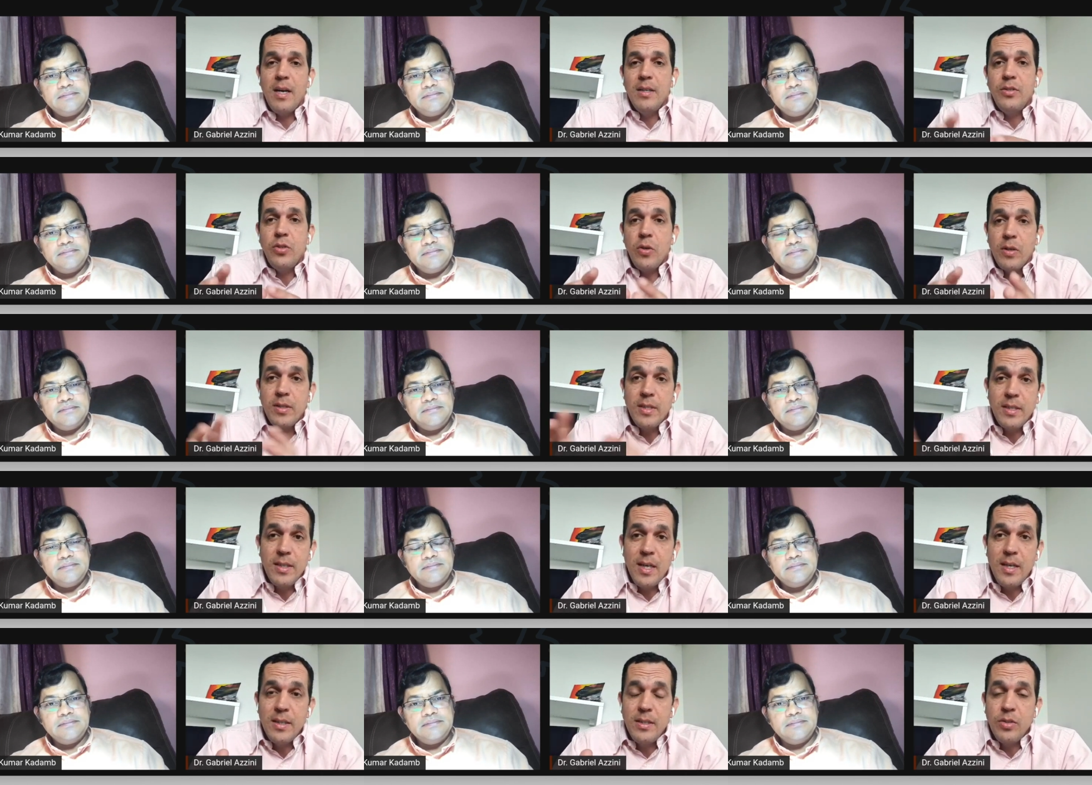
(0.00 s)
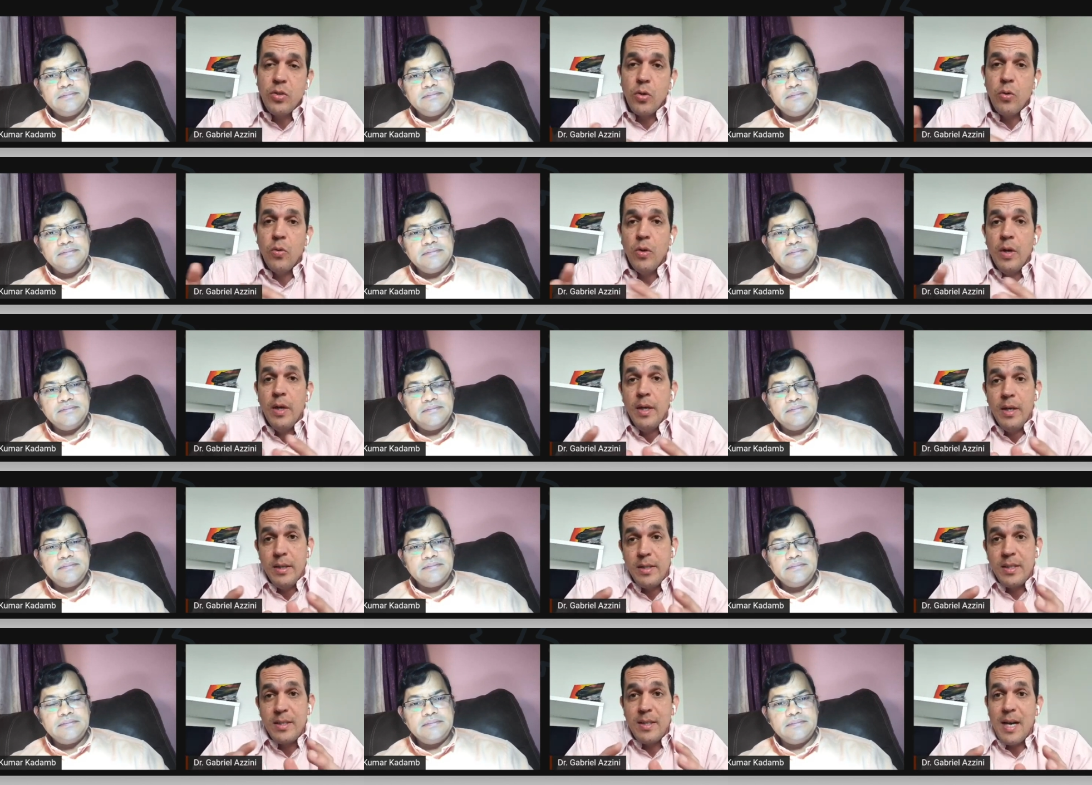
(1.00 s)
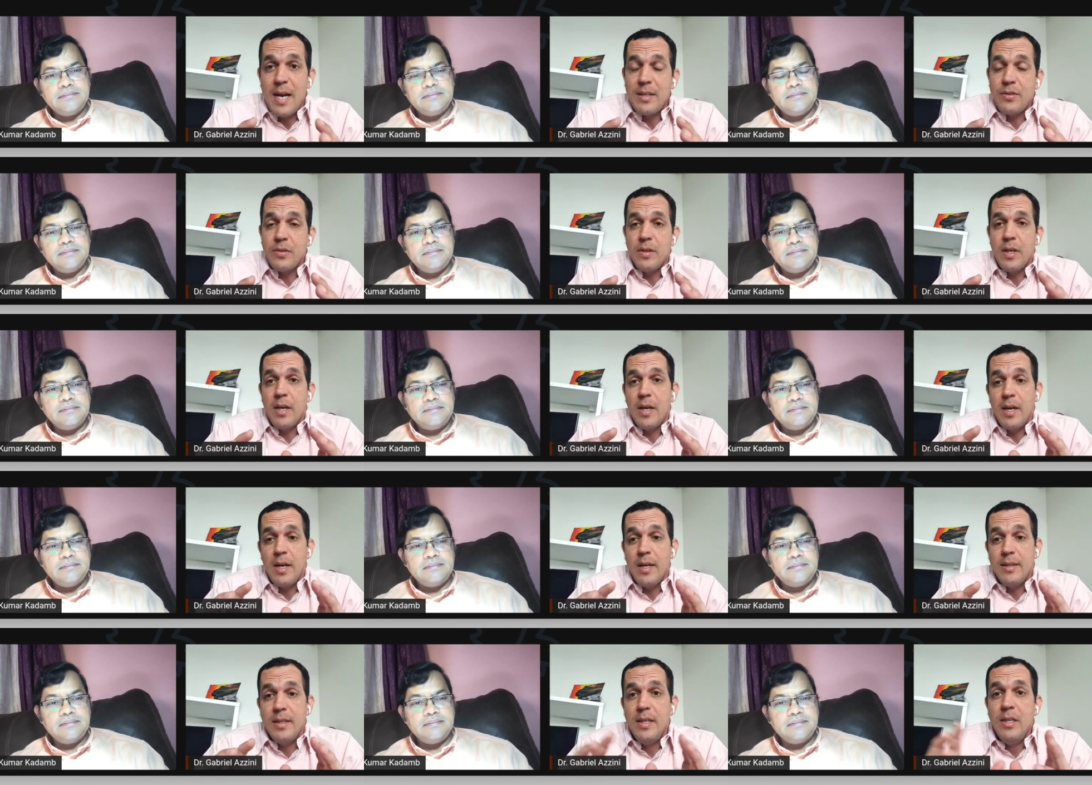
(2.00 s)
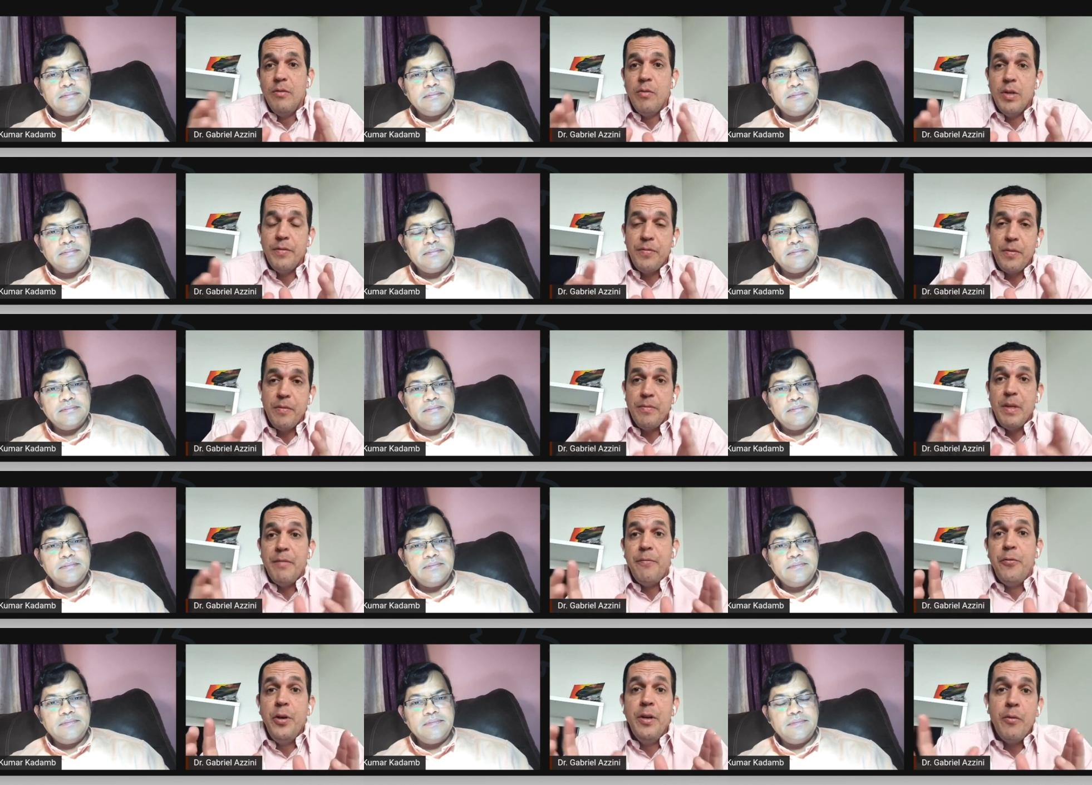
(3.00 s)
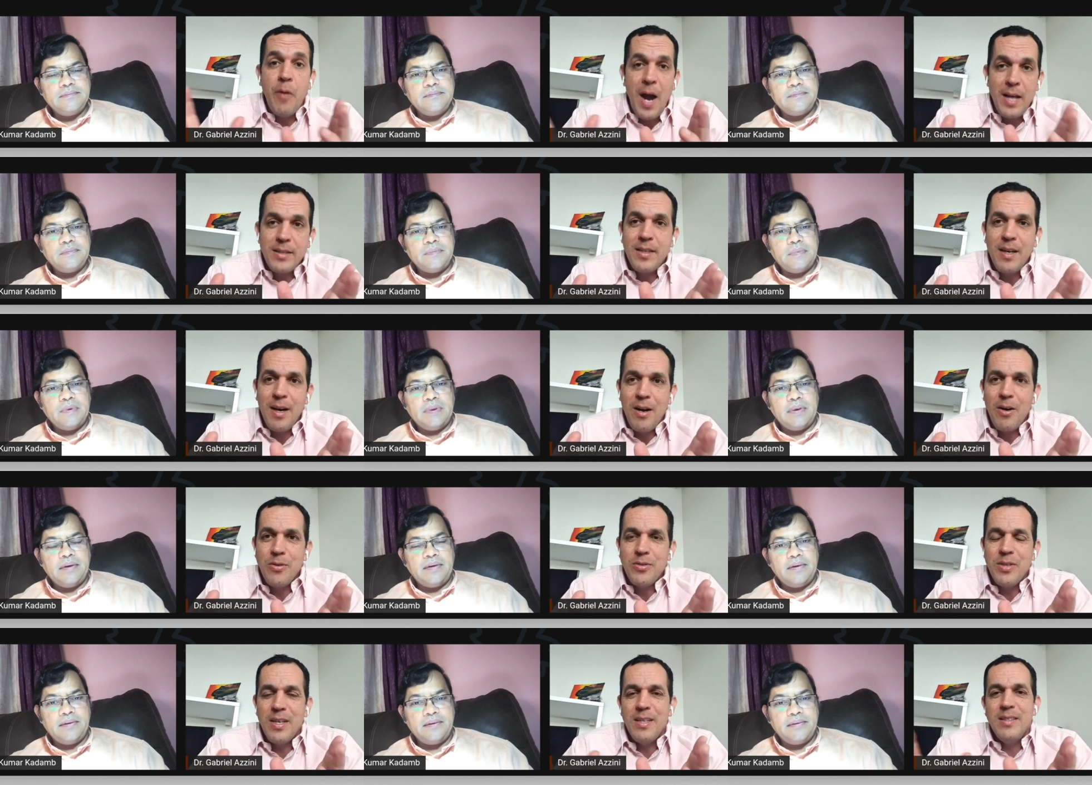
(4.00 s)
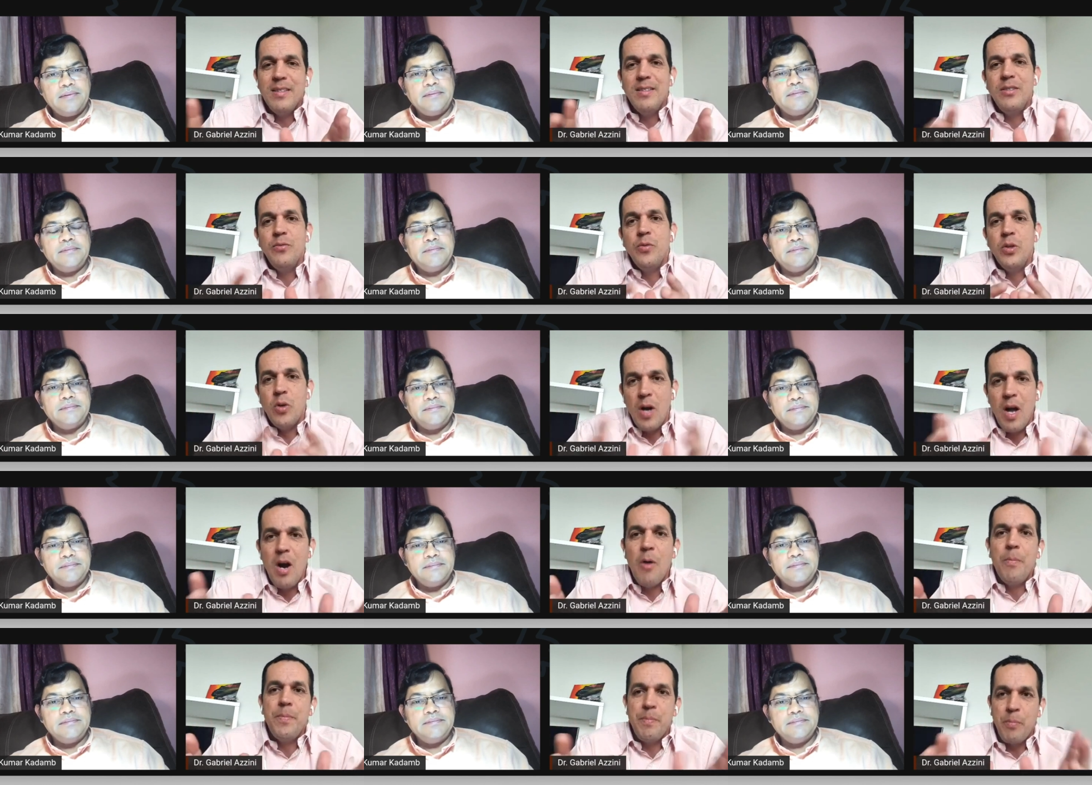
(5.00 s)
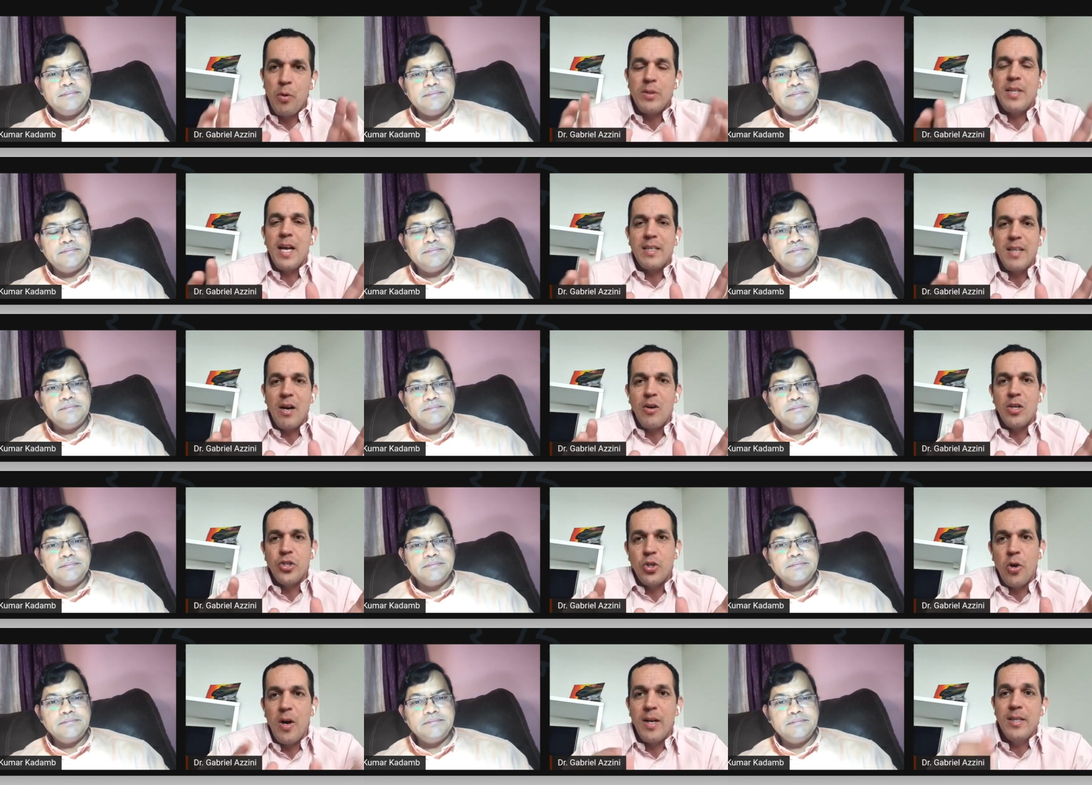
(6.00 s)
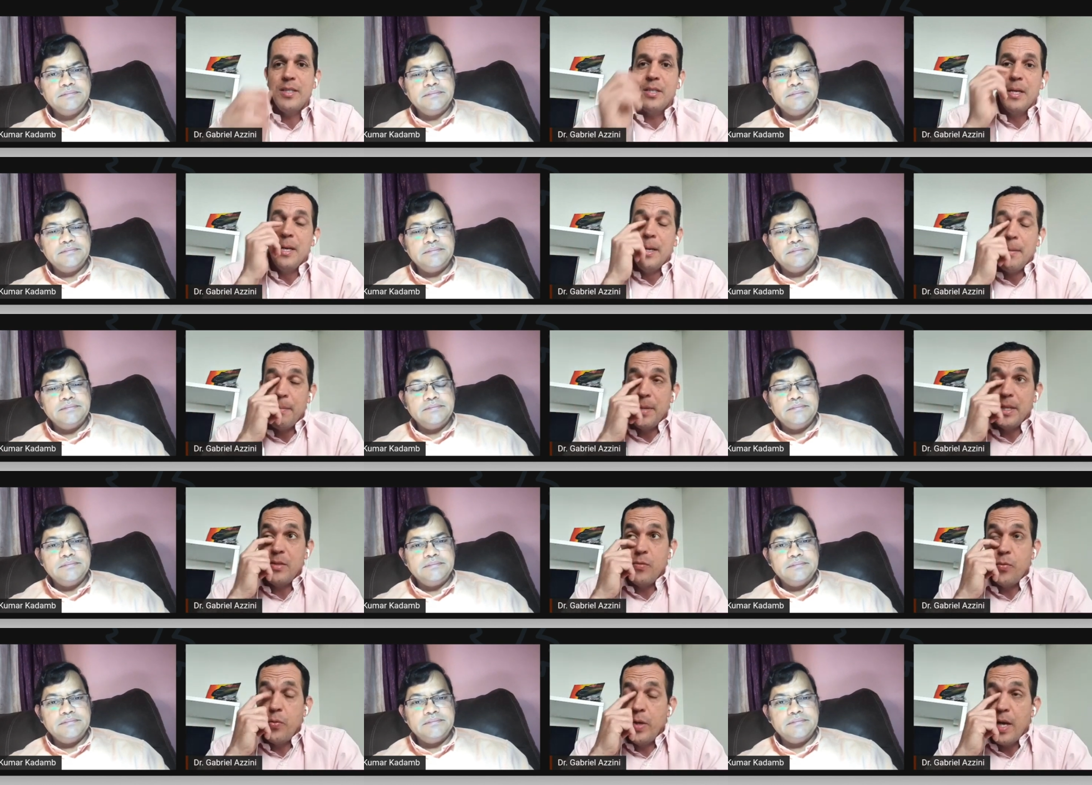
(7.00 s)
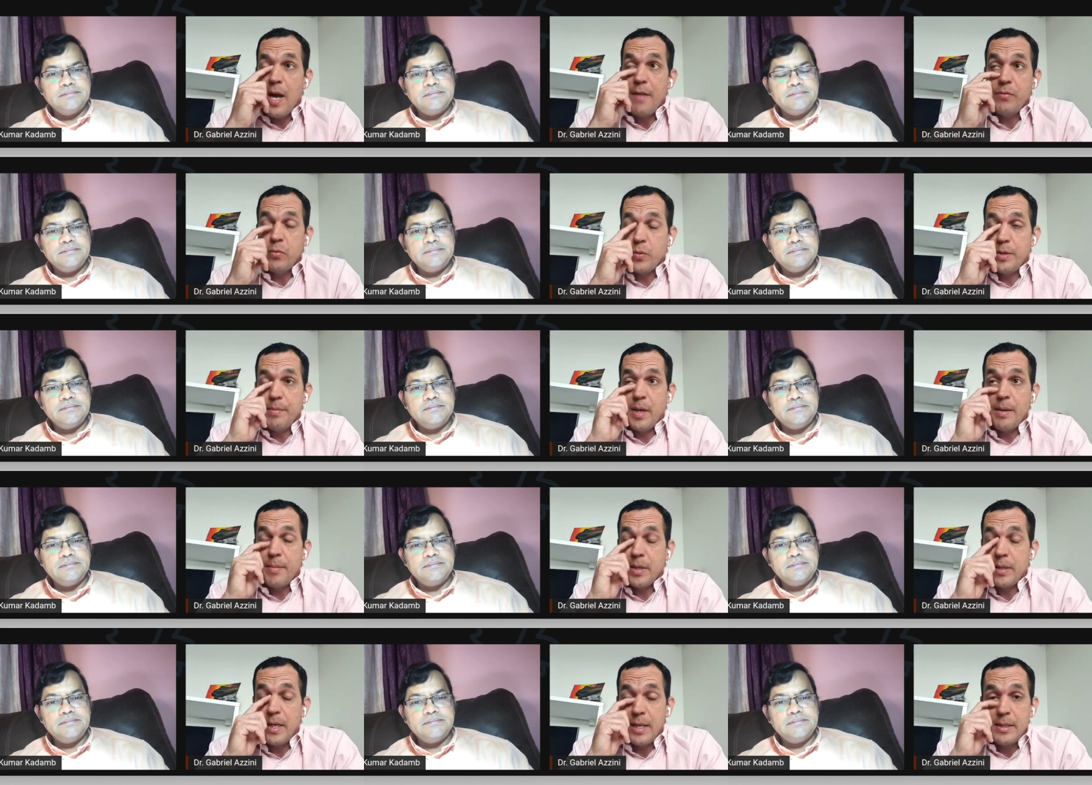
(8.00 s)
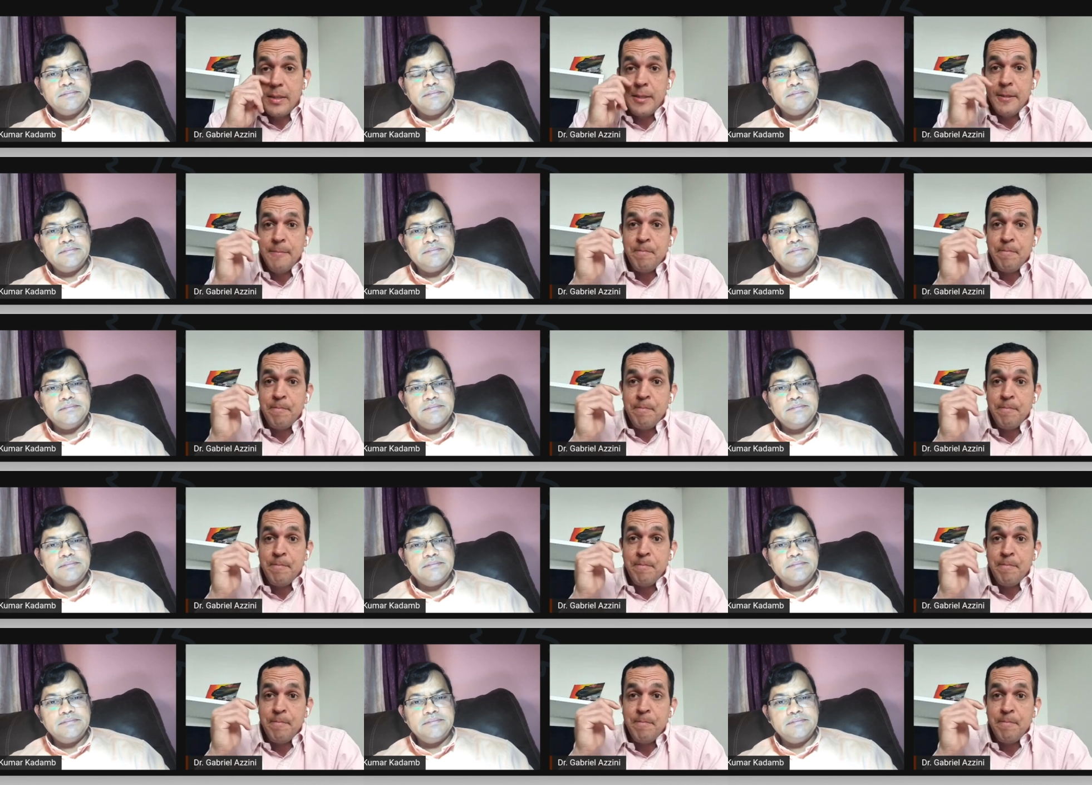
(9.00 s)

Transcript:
Speaker 1: an antioxidant, so it starts uh, uh, dealing with the free radicals and it will help protect our joints. But we have to remember that